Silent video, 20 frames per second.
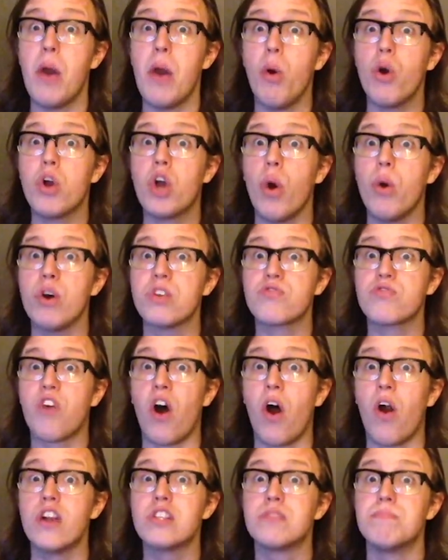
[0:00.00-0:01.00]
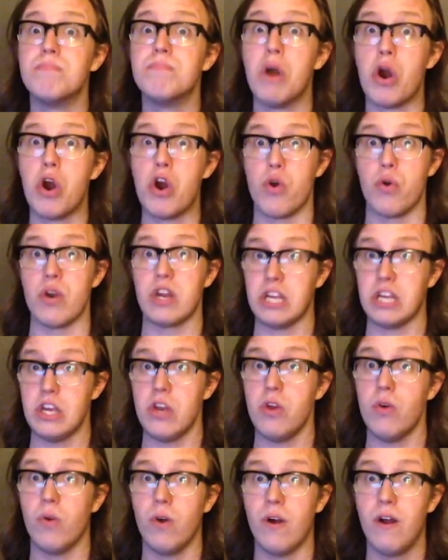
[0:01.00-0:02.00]
they will go as far as
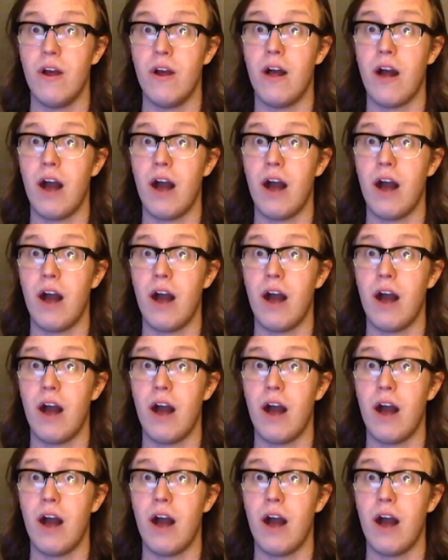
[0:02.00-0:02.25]
murdering you.